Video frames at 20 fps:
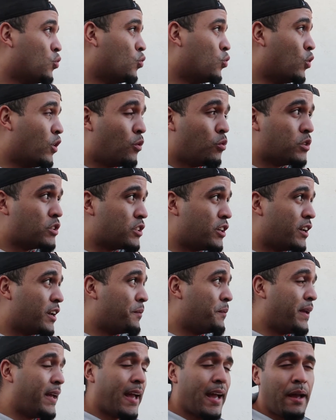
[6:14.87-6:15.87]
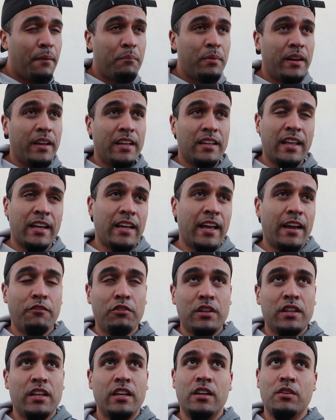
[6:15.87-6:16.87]
what was going to be happening. Like
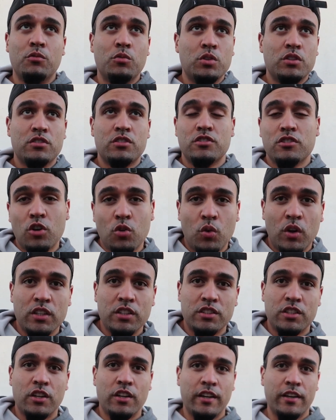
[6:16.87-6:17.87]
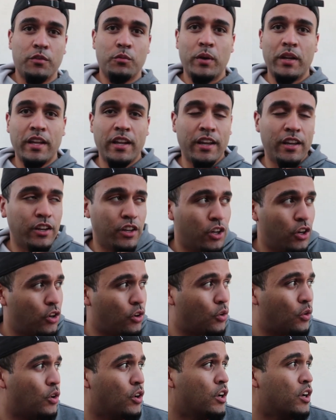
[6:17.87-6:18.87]
everything was so uncertain. We didn't
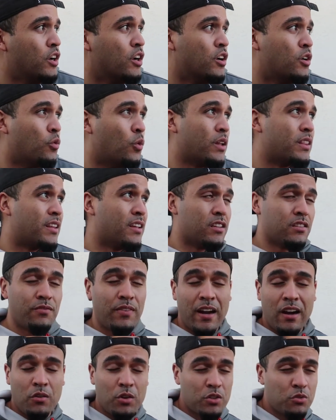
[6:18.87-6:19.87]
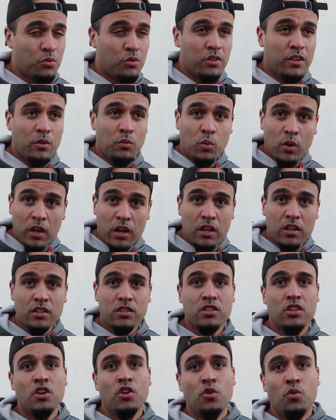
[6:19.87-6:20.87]
know what this virus really
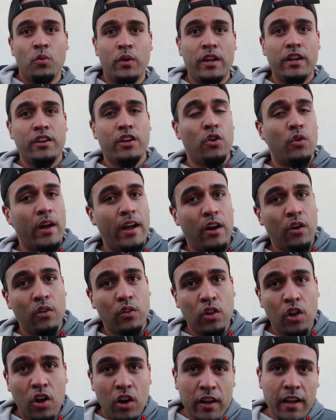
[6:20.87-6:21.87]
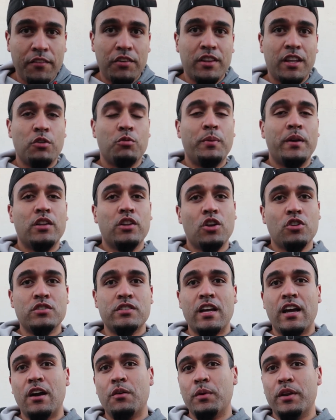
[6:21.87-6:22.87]
was. We didn't know how long everything would be
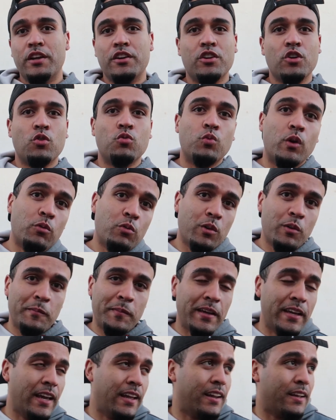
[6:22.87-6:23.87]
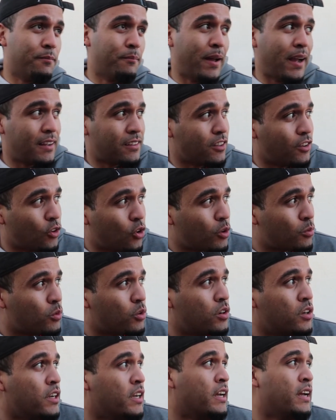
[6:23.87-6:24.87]
closed down. We didn't know when we would be getting back to
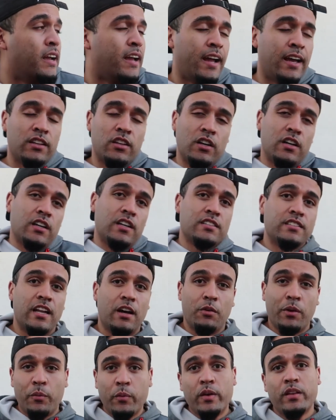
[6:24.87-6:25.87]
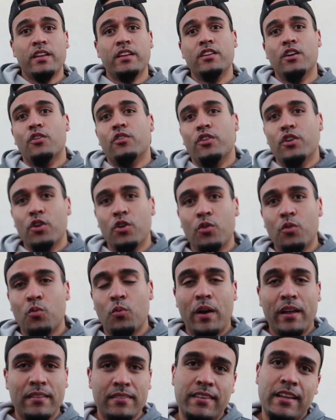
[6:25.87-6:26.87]
normal. And look at us now. We really don't know
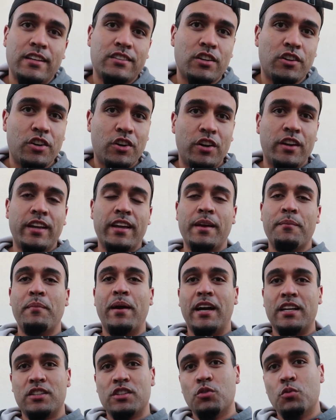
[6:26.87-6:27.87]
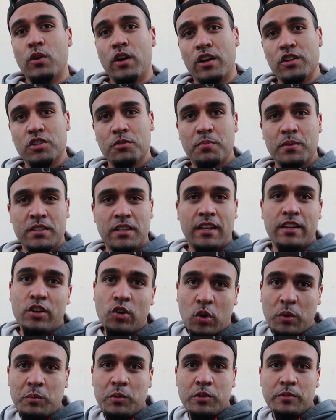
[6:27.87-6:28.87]
when things are going to get back to one hundred percent
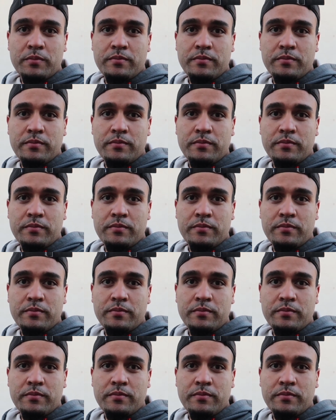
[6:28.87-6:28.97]
normal.